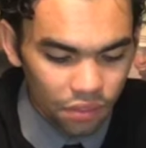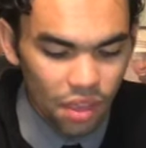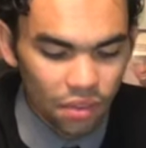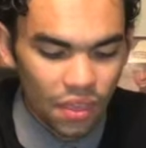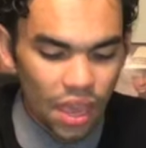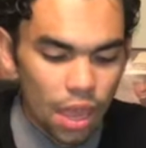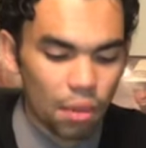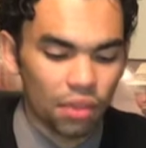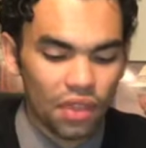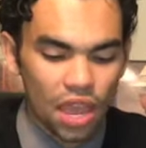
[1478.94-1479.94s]
is the
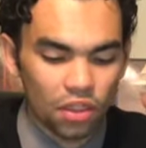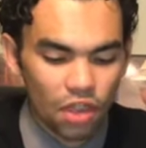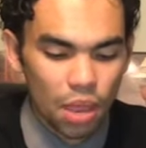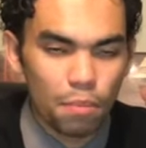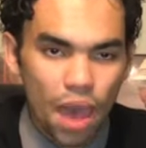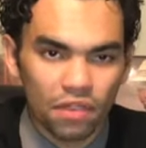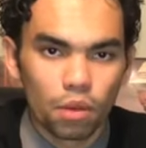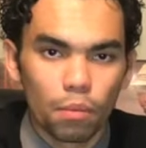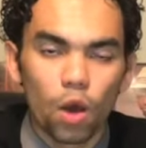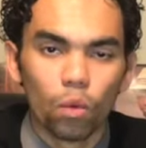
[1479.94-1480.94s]
MSAHA
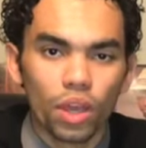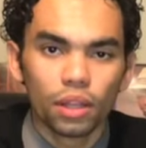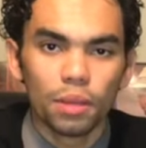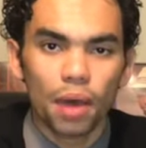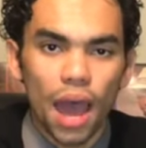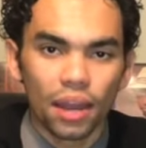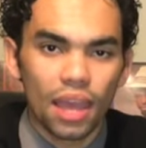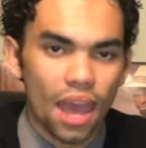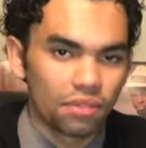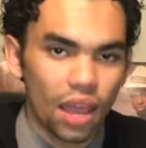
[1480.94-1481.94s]
Basketball Weekly
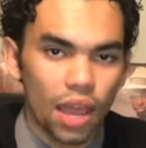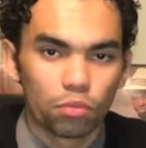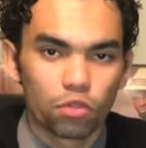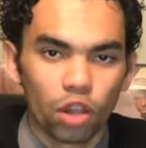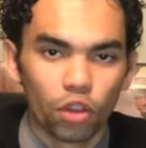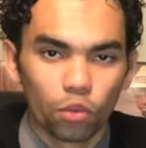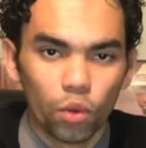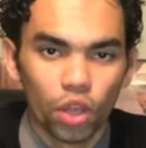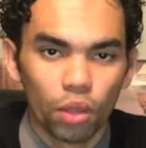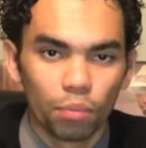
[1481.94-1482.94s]
Podcast. I am Trellis
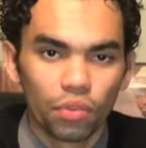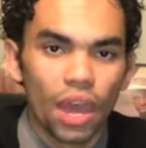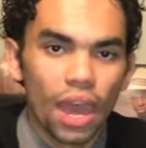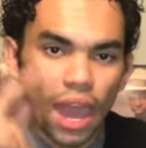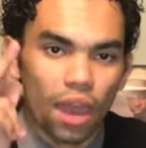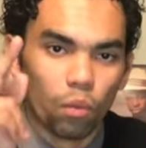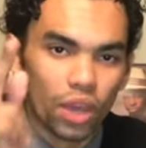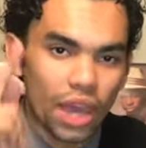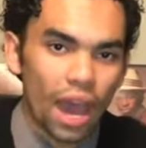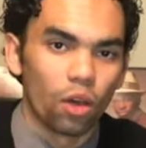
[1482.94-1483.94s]
Williams, and
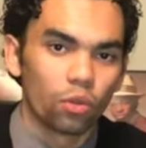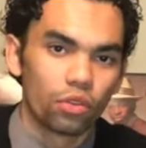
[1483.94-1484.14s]
we out.